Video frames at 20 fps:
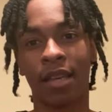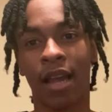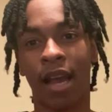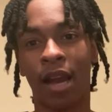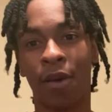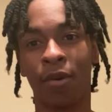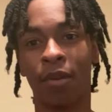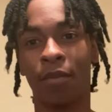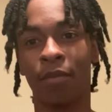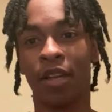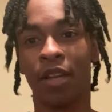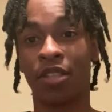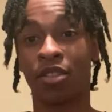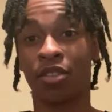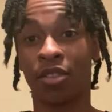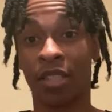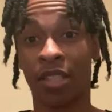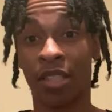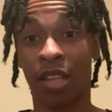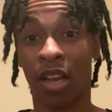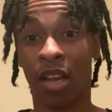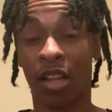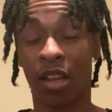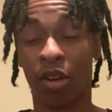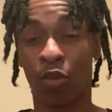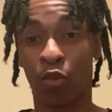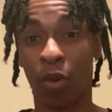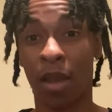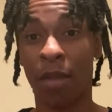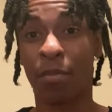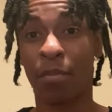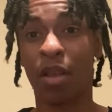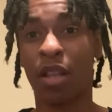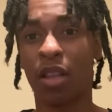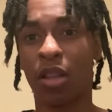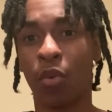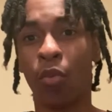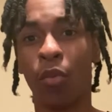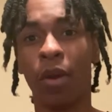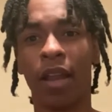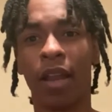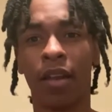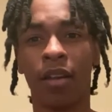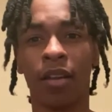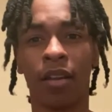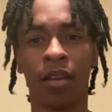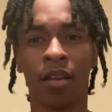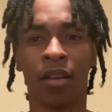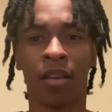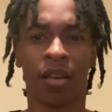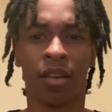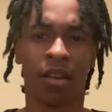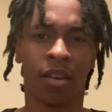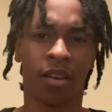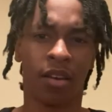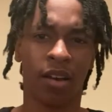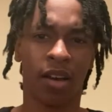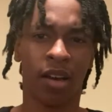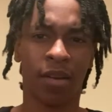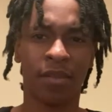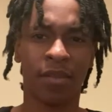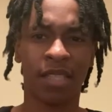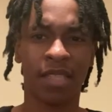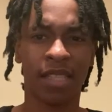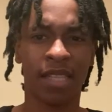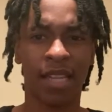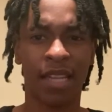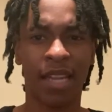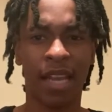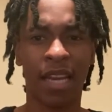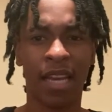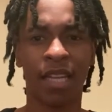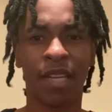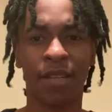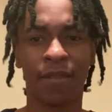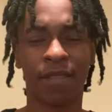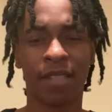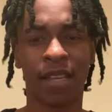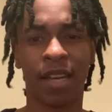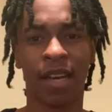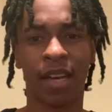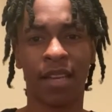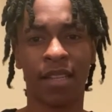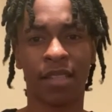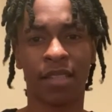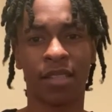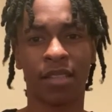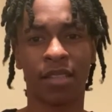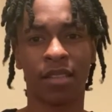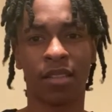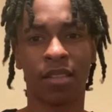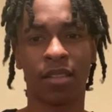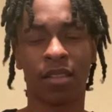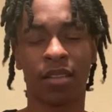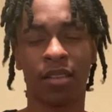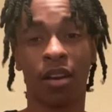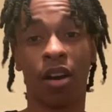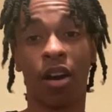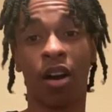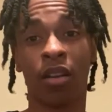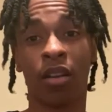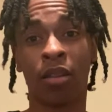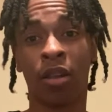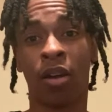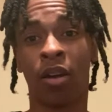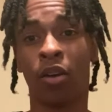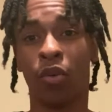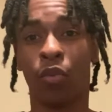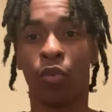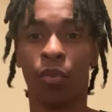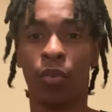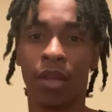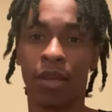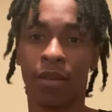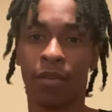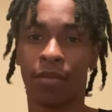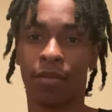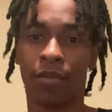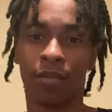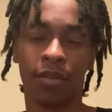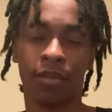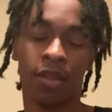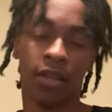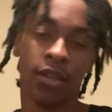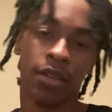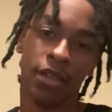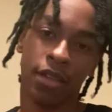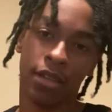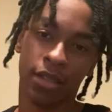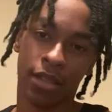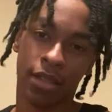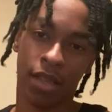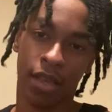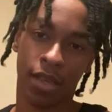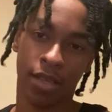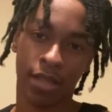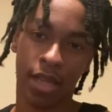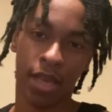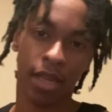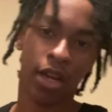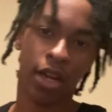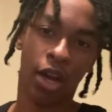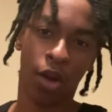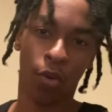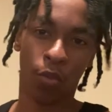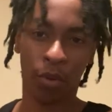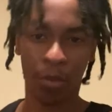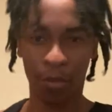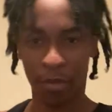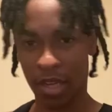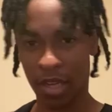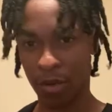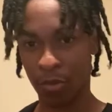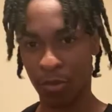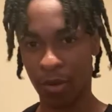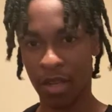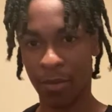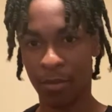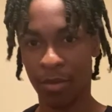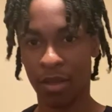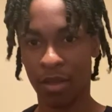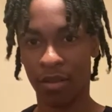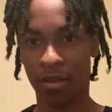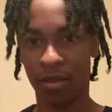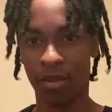I want to make sure that y'all are red pill aware of just the negative sides along with the good things that come with being red pill.